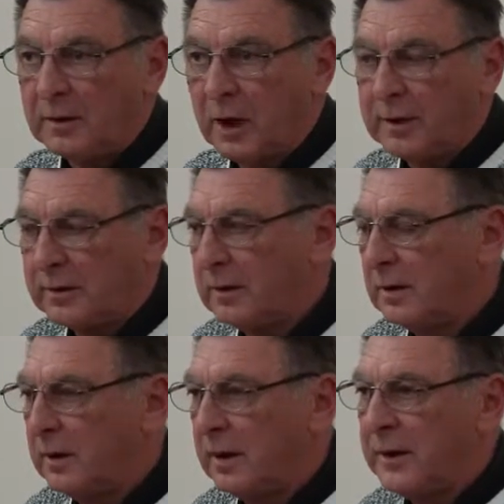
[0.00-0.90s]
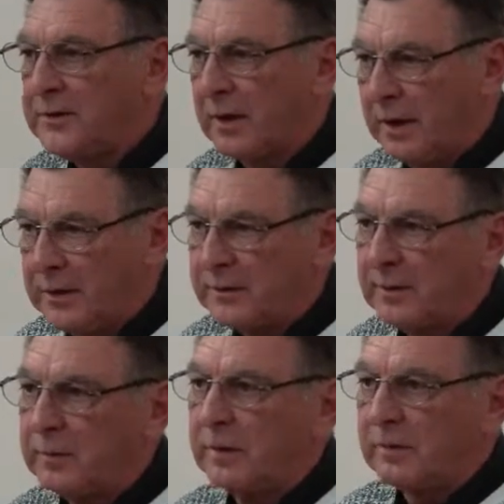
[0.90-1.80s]
Not in
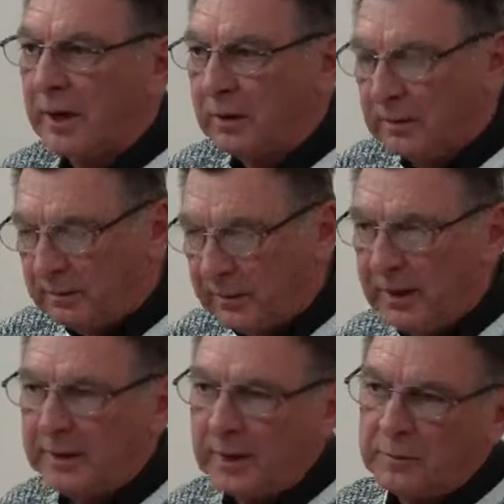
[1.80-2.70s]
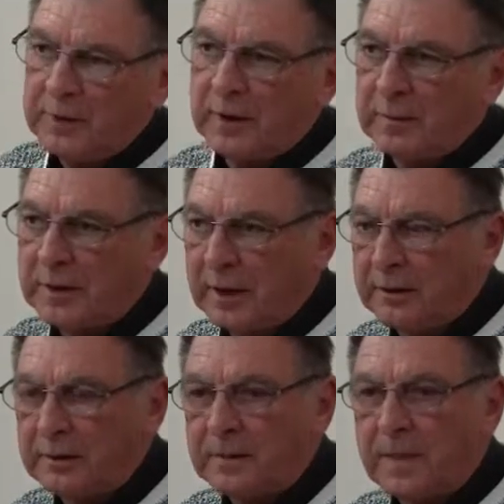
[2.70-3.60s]
isolation, but rather inviting them to come
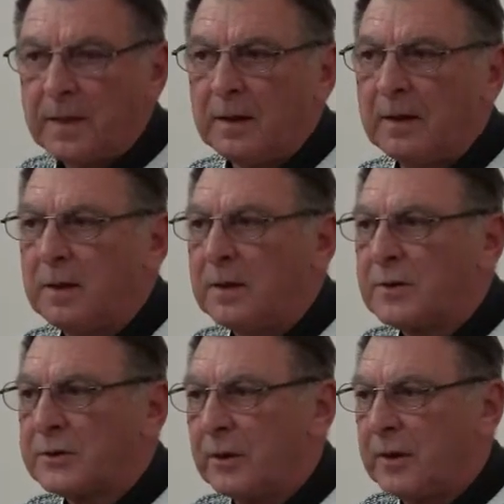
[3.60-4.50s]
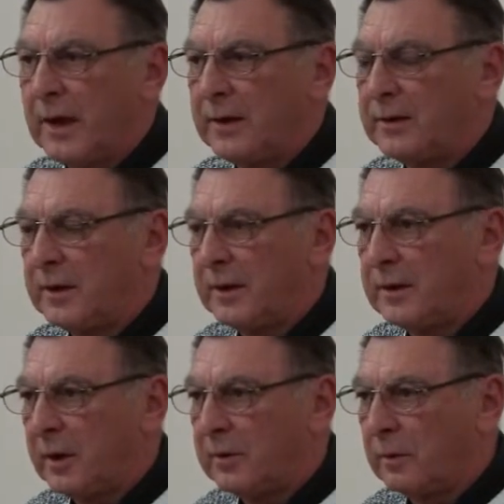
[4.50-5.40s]
together so
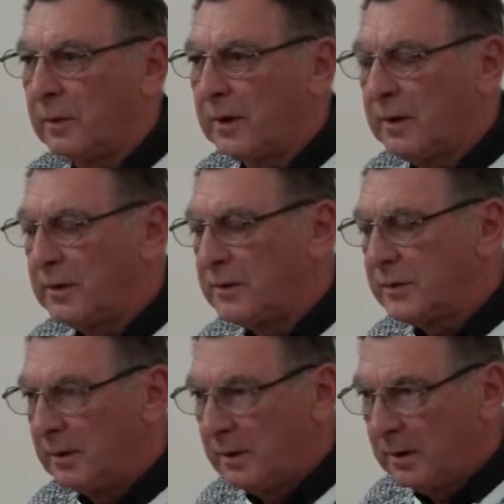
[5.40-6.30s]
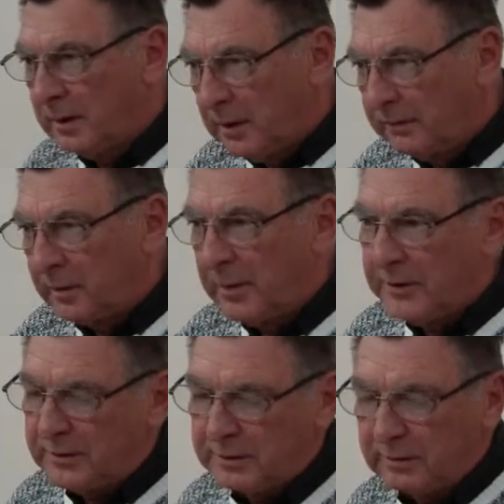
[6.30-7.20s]
that not only is
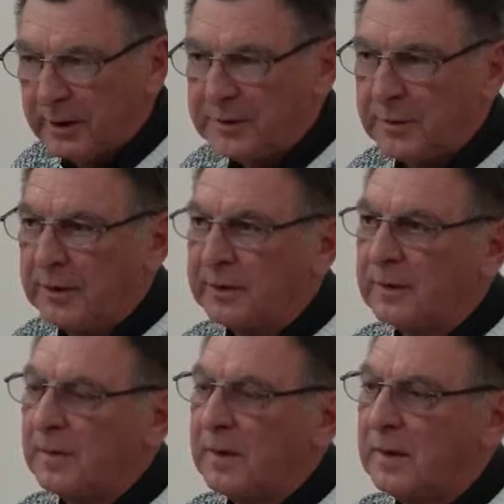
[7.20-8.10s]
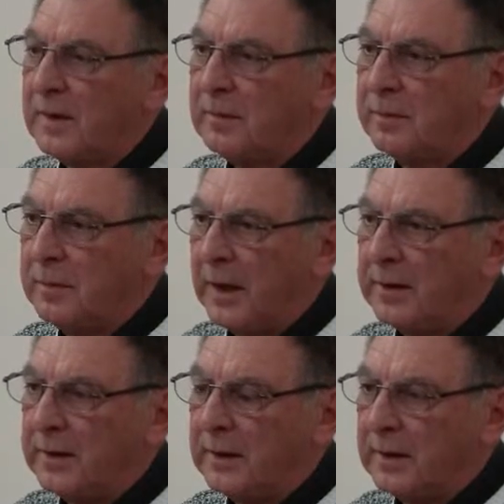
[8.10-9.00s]
information transmitted,
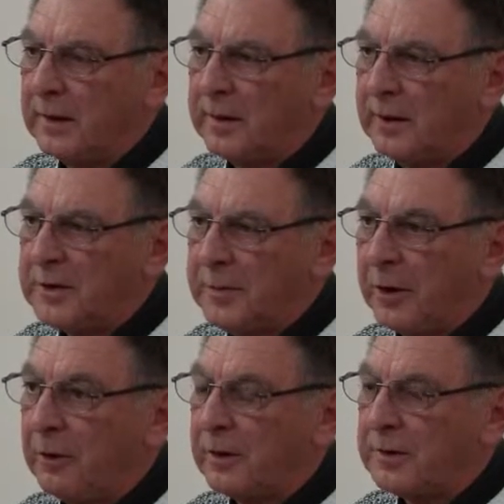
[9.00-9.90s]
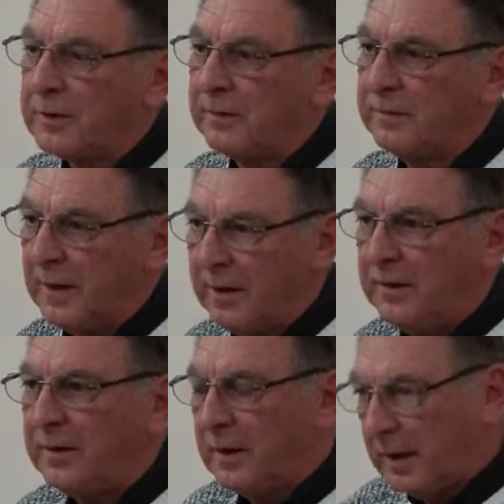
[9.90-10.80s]
but the experience of
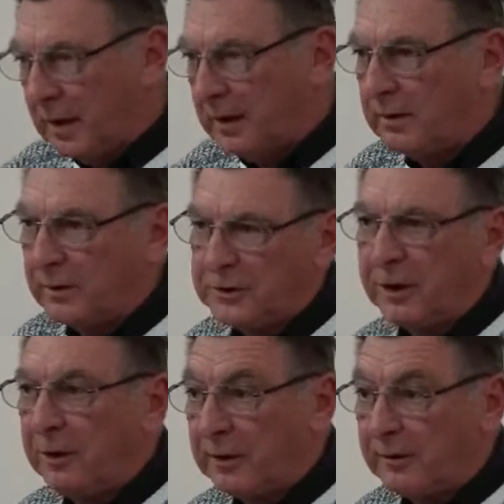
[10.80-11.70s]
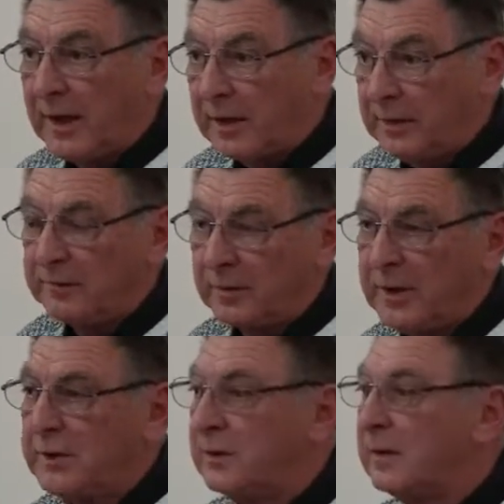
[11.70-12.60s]
faith and the sharing of that
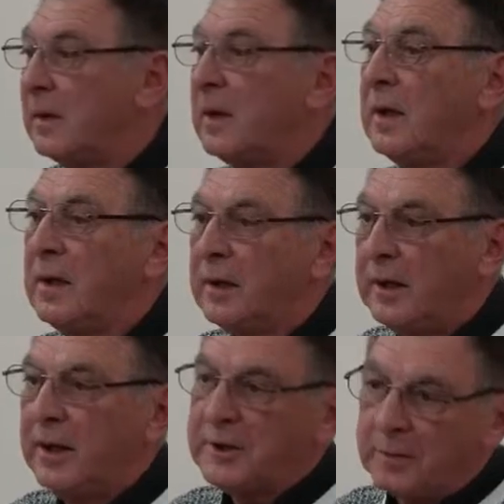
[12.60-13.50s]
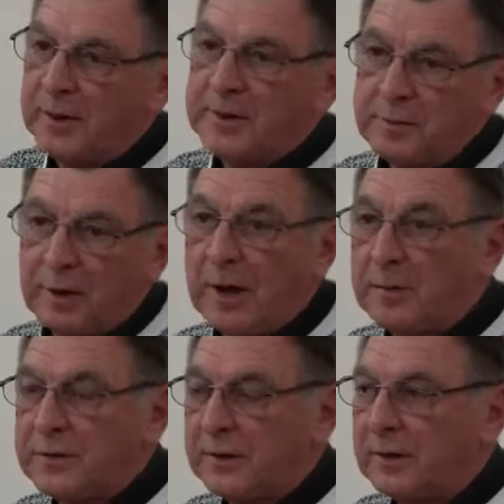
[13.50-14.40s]
information takes place
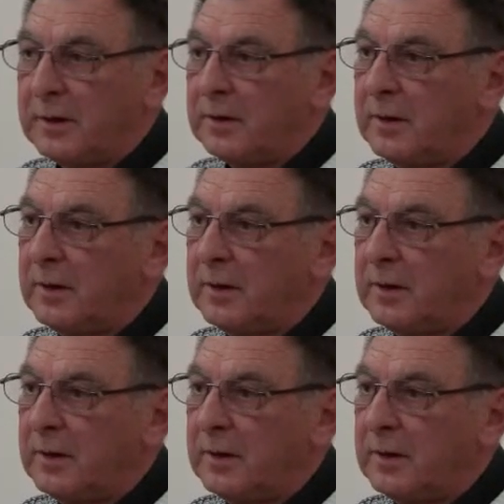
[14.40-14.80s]
perhaps in